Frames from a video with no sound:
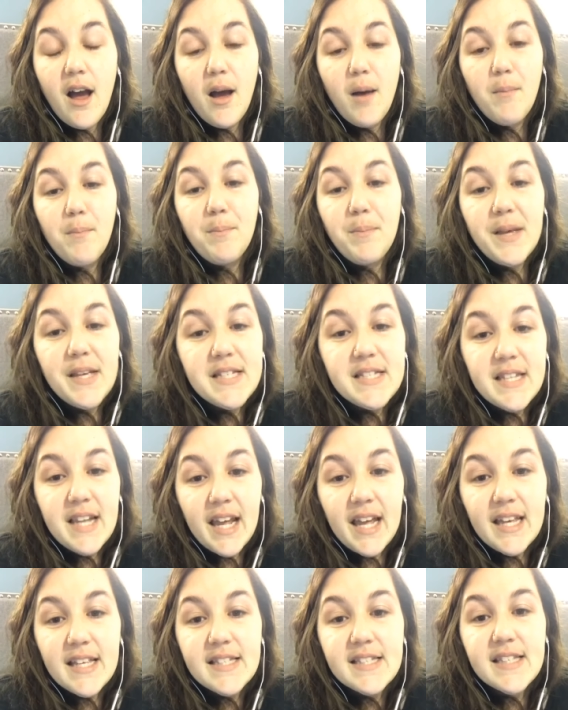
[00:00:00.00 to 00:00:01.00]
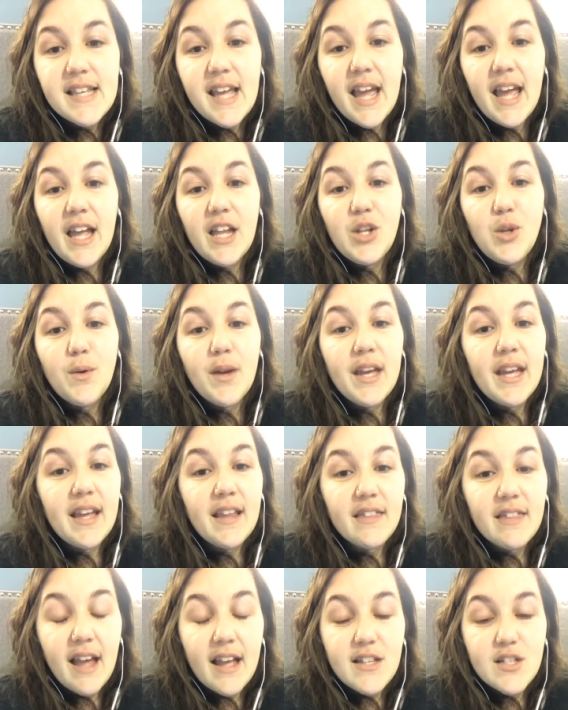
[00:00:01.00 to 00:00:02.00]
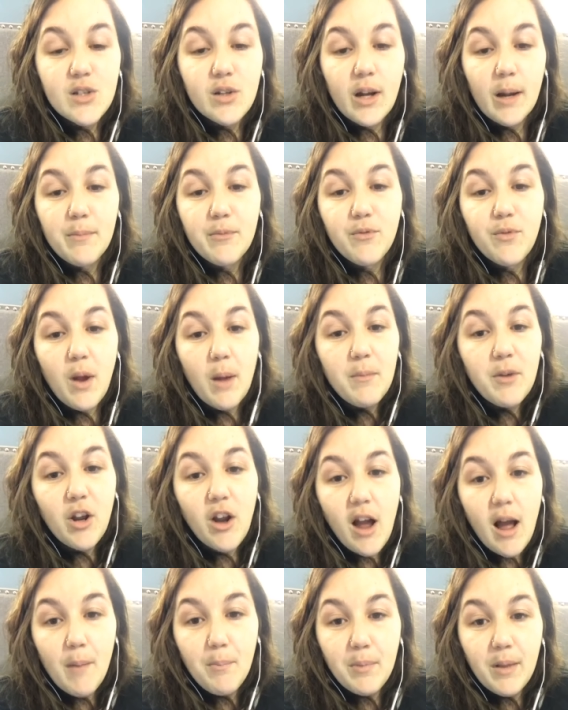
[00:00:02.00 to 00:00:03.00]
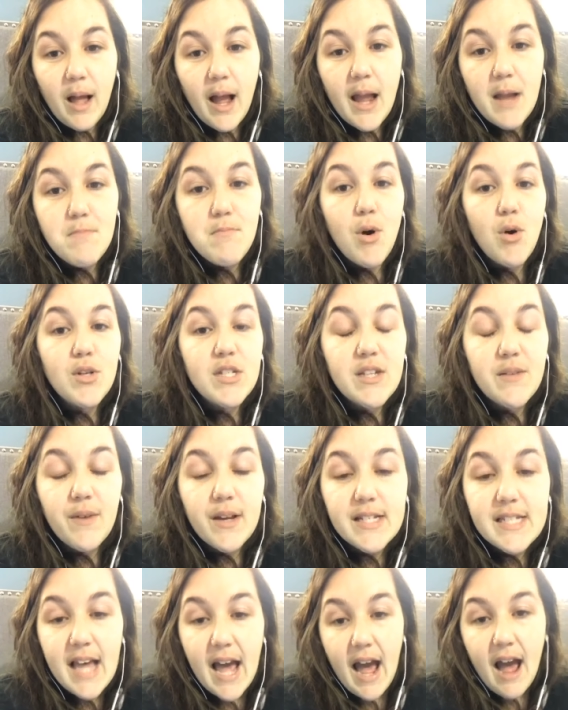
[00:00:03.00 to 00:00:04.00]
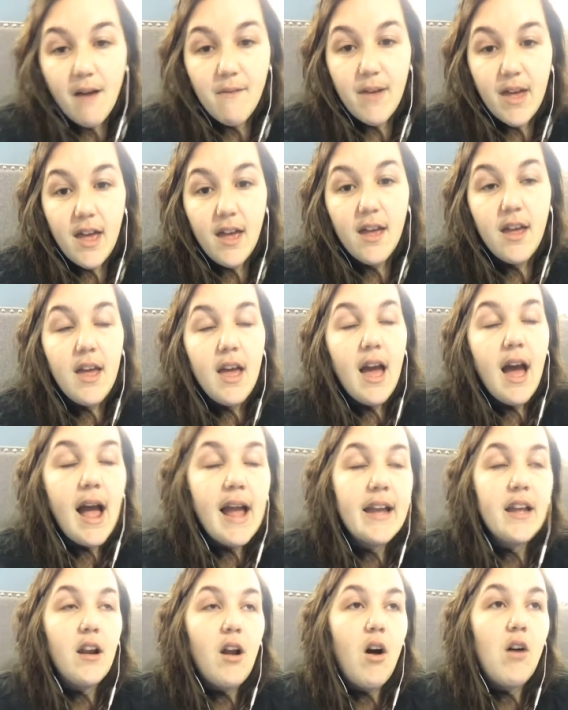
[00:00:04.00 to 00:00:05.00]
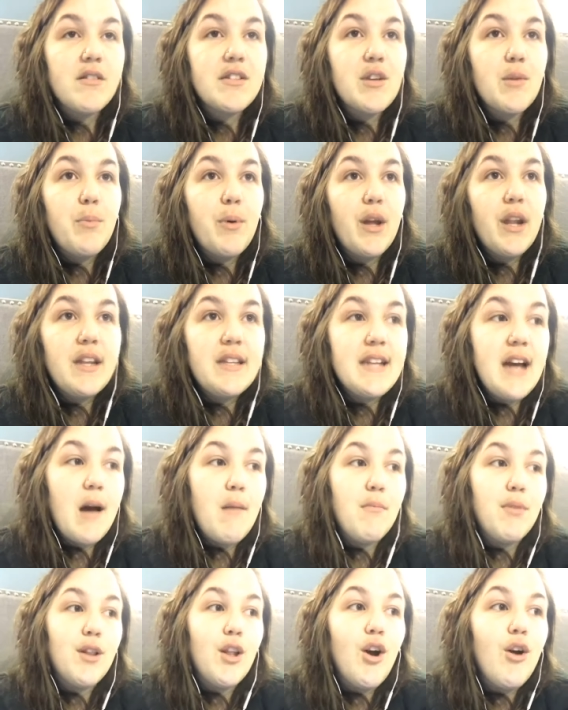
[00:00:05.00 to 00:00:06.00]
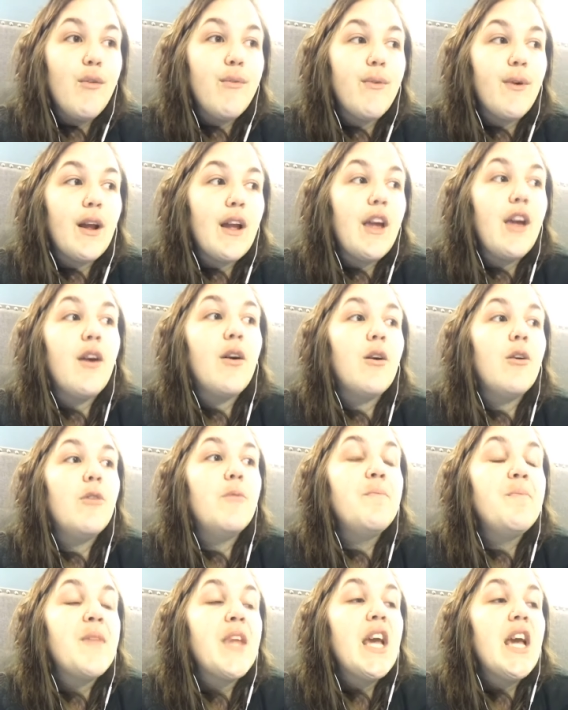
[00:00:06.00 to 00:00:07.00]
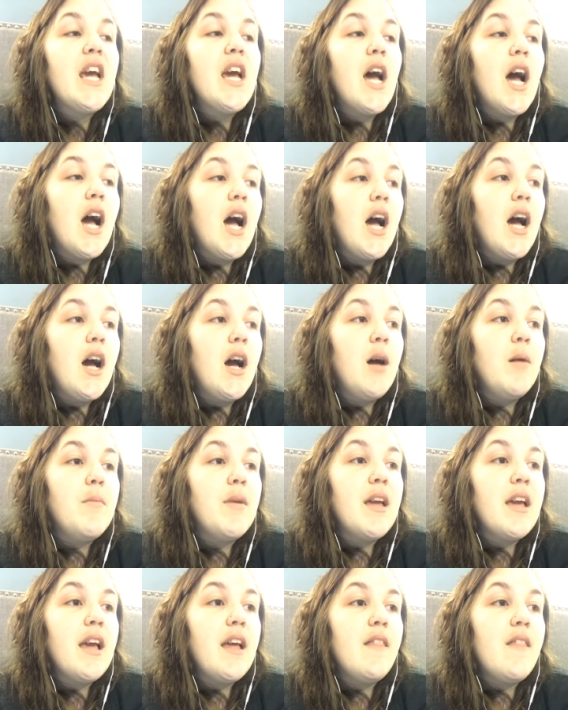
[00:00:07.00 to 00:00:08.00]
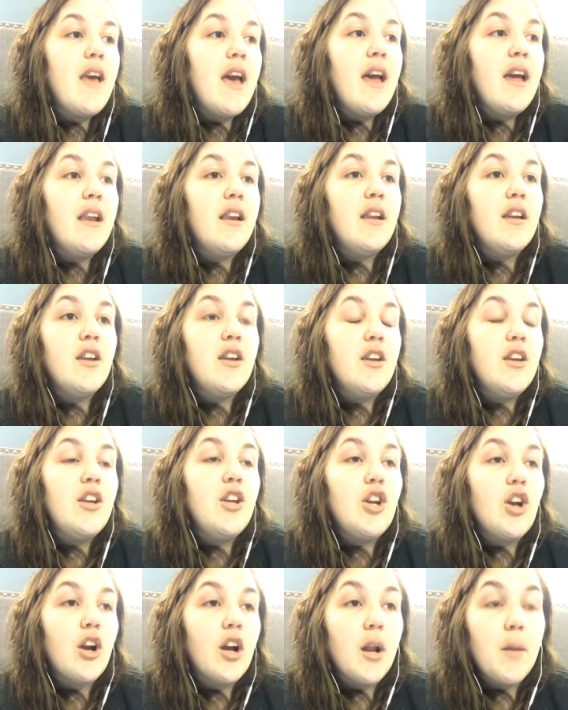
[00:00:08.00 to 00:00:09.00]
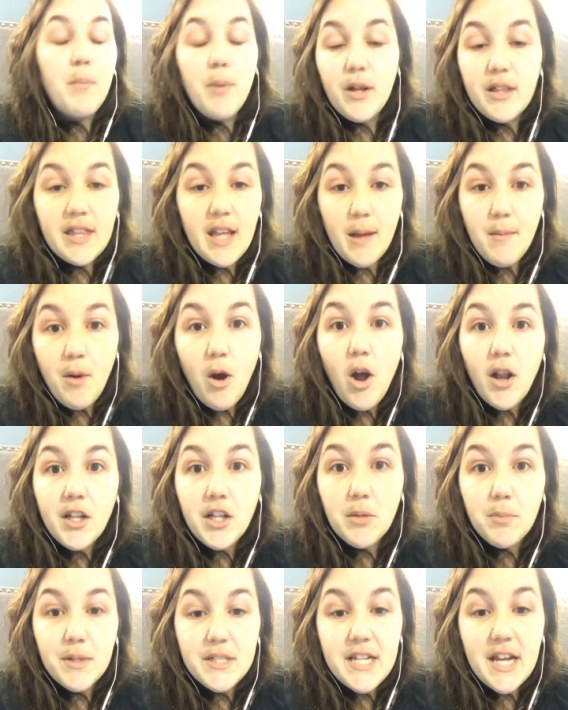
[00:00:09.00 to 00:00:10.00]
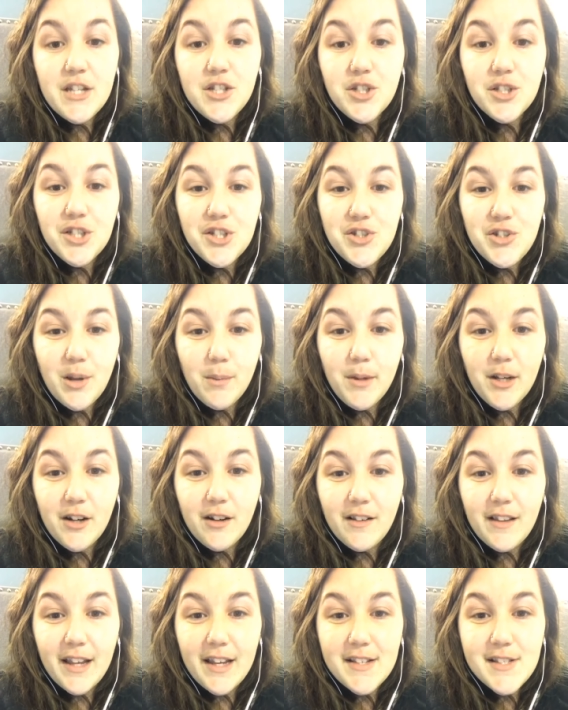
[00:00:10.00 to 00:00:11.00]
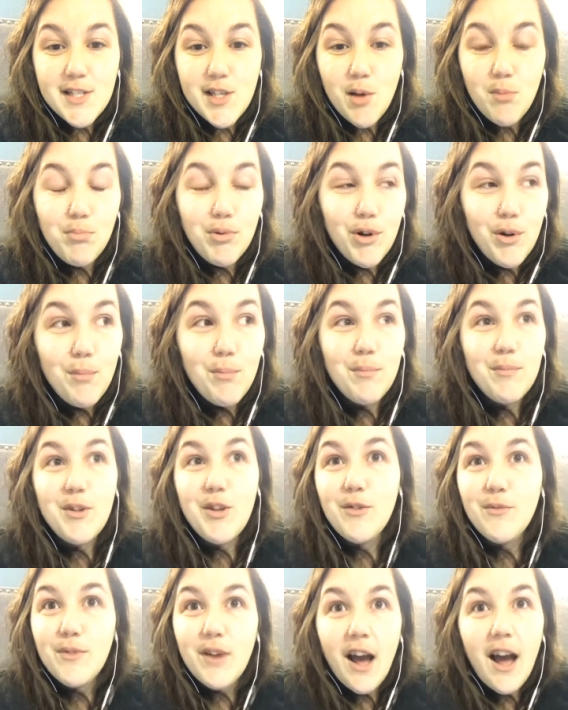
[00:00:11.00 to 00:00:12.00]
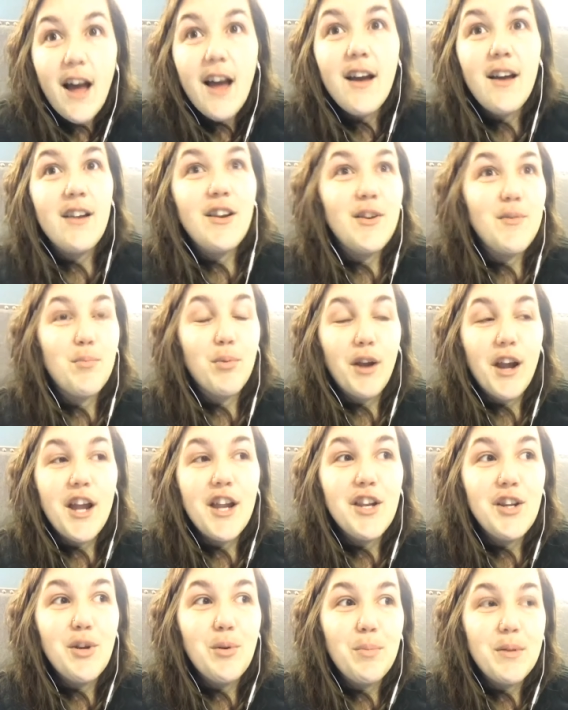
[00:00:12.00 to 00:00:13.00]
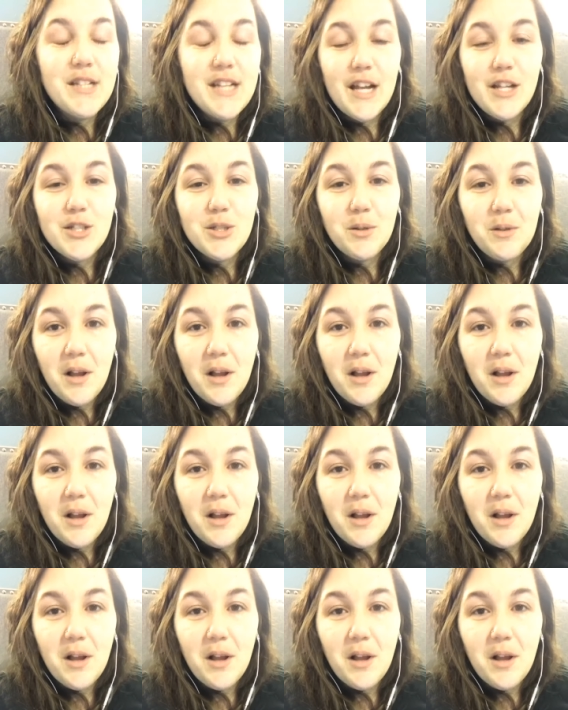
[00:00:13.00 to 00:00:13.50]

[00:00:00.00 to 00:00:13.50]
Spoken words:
business, and you can get that script from your upline. Most of us have it. I can also put it down below for you. And then you're going to put them on your potential distributor list. So boom, you've got a brand new potential loyal